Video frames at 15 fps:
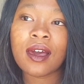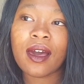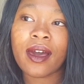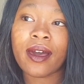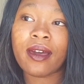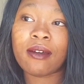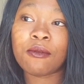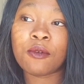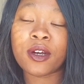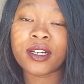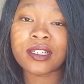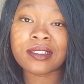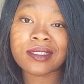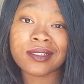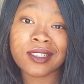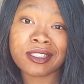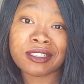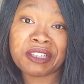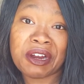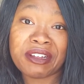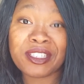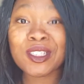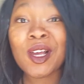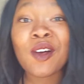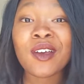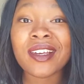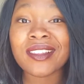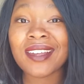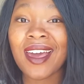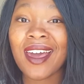I wanted to just start
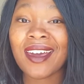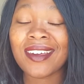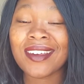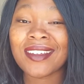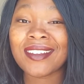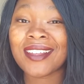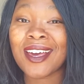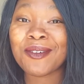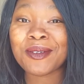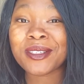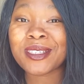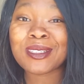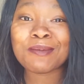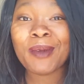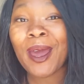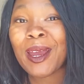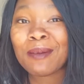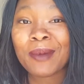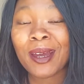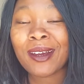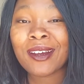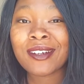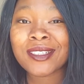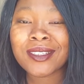showing that, and that was inspired by her.